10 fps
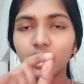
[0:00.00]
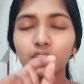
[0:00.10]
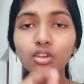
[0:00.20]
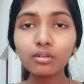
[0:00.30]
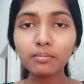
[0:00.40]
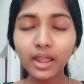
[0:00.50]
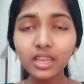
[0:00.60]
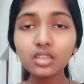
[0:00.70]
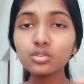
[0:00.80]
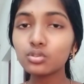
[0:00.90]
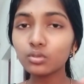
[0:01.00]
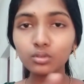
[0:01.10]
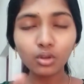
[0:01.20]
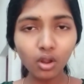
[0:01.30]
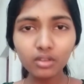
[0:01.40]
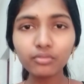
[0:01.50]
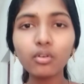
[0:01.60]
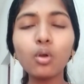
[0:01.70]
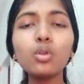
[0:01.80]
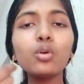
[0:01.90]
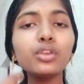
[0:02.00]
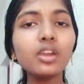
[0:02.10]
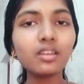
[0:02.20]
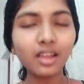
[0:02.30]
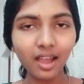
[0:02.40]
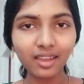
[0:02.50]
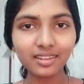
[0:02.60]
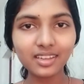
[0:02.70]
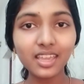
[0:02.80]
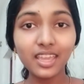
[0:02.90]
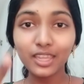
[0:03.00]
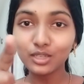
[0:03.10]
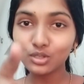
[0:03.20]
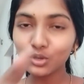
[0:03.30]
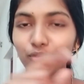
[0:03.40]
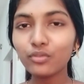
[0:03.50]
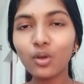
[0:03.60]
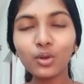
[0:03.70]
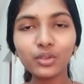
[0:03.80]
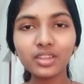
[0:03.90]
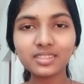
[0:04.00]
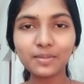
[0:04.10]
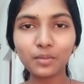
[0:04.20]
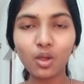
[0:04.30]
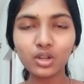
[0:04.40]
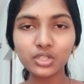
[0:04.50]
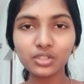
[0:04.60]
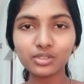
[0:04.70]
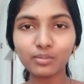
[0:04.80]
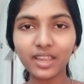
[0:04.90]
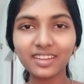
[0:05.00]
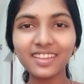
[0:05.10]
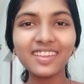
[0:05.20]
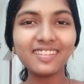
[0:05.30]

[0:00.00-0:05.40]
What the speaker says: Your mind should not follow your heart. It should follow your subconscious mind.